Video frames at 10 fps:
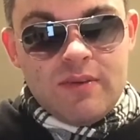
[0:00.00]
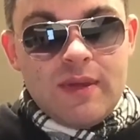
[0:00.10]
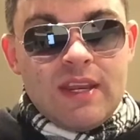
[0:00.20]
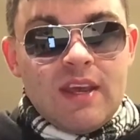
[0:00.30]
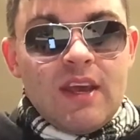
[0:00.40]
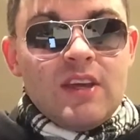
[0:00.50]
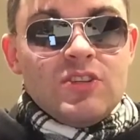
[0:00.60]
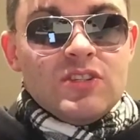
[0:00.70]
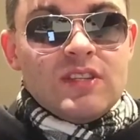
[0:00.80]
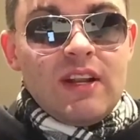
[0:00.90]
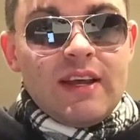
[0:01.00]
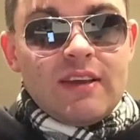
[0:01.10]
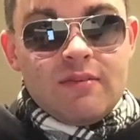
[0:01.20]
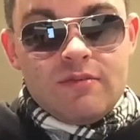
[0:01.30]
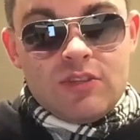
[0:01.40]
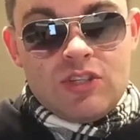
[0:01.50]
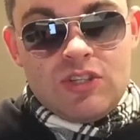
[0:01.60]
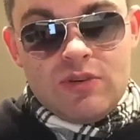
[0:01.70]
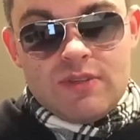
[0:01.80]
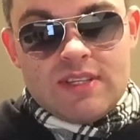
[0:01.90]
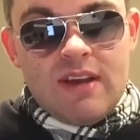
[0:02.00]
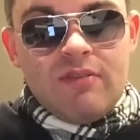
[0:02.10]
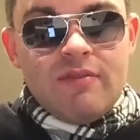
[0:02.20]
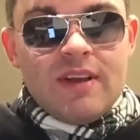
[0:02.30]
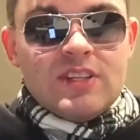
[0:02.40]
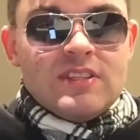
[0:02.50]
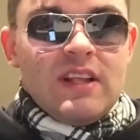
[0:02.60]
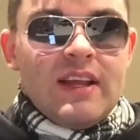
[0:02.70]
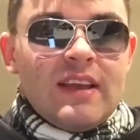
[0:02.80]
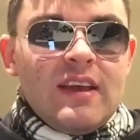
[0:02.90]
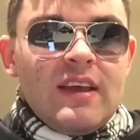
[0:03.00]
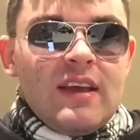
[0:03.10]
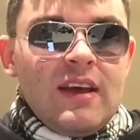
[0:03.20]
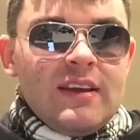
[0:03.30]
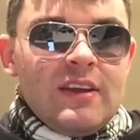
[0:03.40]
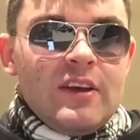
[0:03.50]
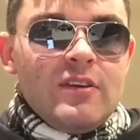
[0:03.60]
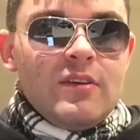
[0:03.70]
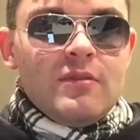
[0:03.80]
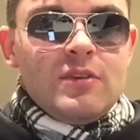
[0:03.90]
I mean, just to like do stuff with it, just like, I don't know,